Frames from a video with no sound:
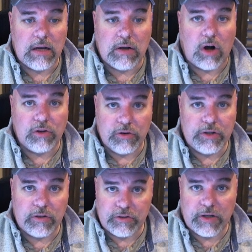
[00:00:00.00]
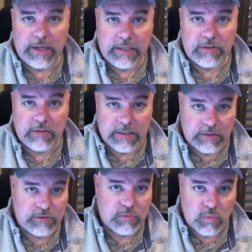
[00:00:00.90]
Although you're assigning
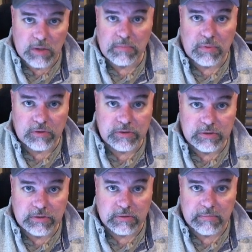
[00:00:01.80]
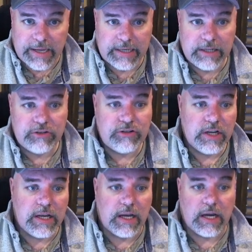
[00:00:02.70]
this to one person to manage,
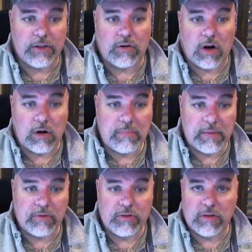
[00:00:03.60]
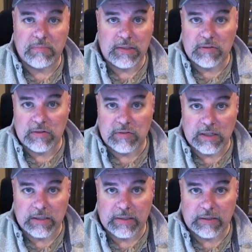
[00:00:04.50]
there are people you can
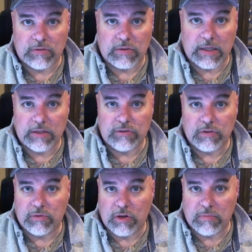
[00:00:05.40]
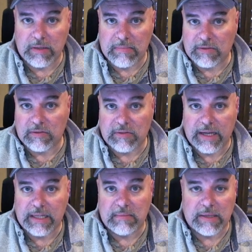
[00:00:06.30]
BCC on this, okay? So nobody misses
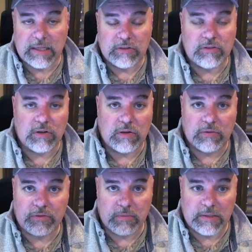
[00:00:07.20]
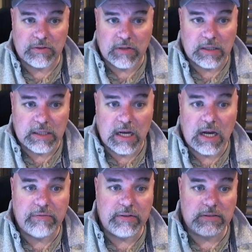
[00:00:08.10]
that email. So if somebody's not in the
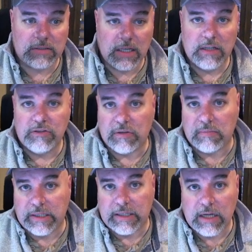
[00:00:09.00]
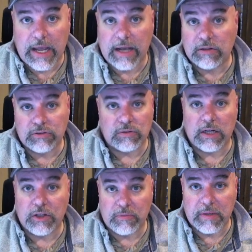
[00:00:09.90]
office, somebody else or
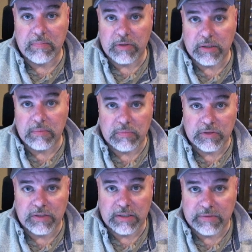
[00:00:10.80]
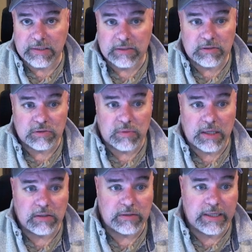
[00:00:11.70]
other people can be receiving this as
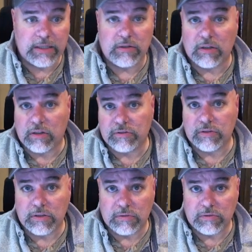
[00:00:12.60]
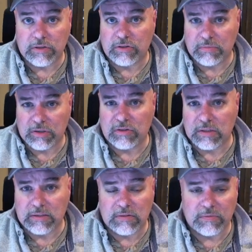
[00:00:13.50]
well, okay? You can also use distribution
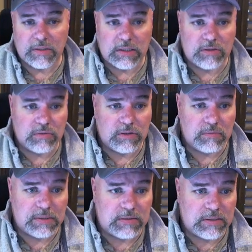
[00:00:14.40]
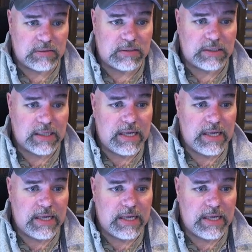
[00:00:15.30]
lists if you need to in your BCC.